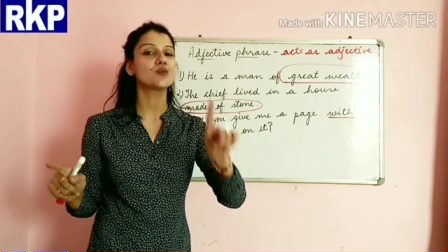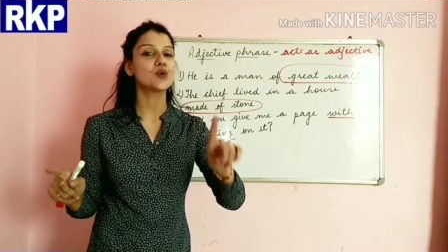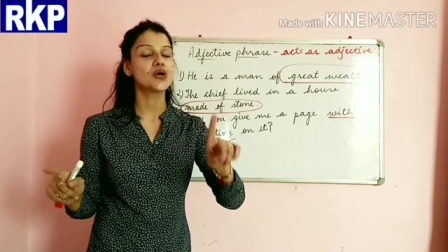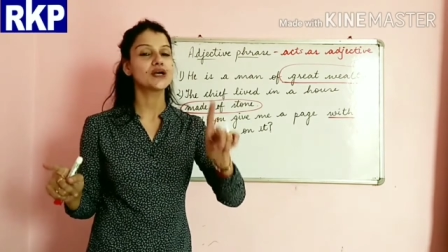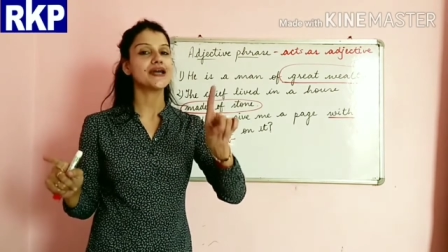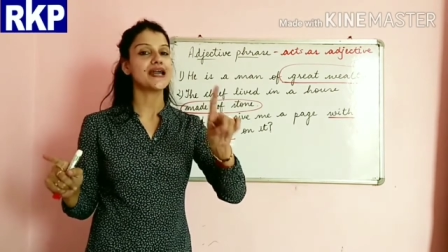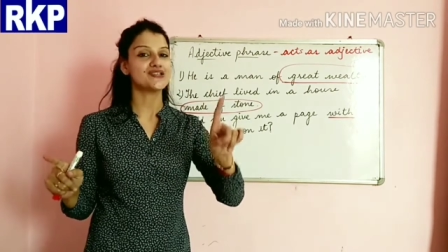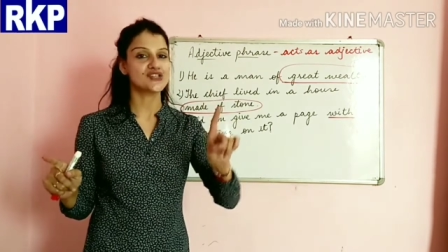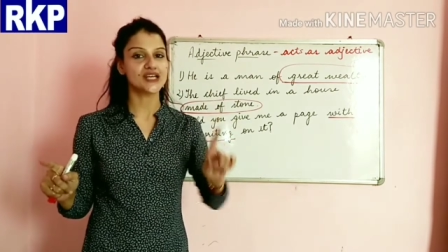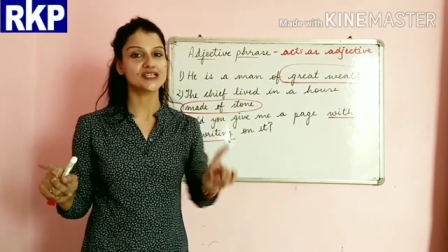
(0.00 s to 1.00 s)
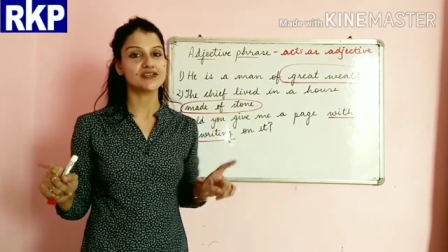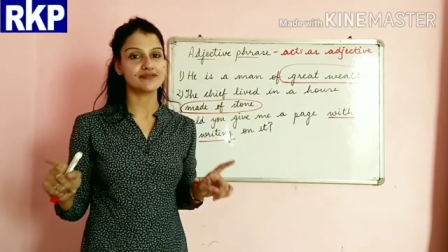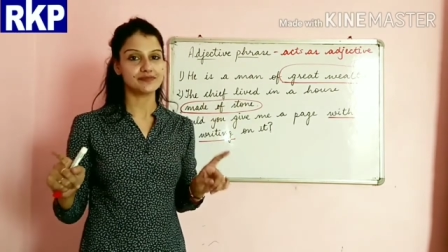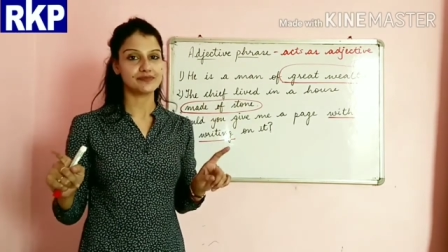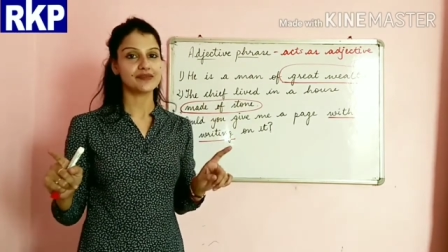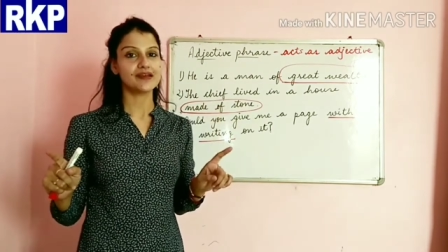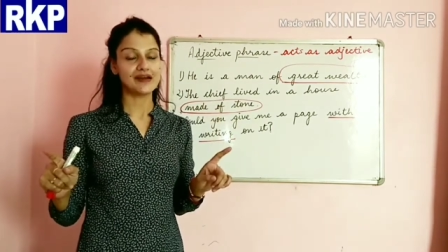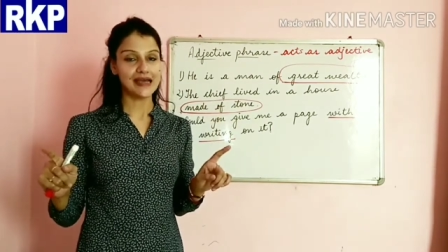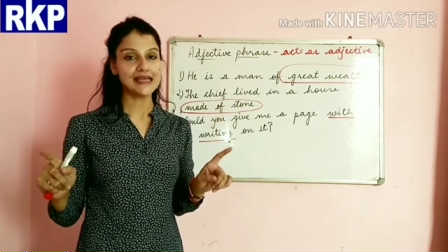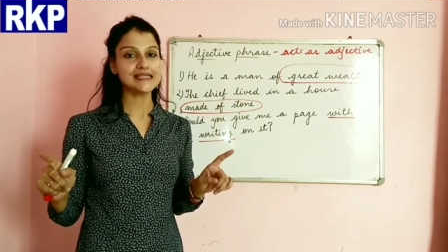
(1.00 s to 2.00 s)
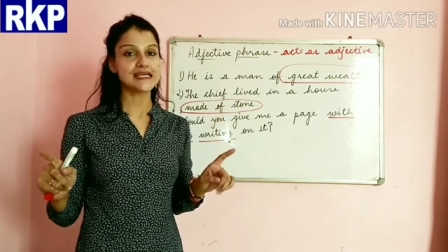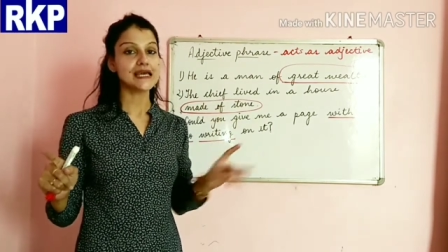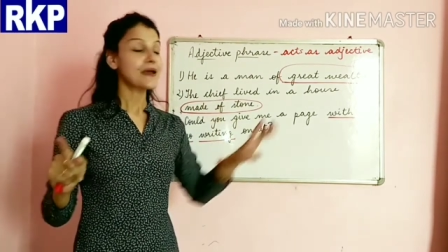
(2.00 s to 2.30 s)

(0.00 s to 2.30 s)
word adjective, right?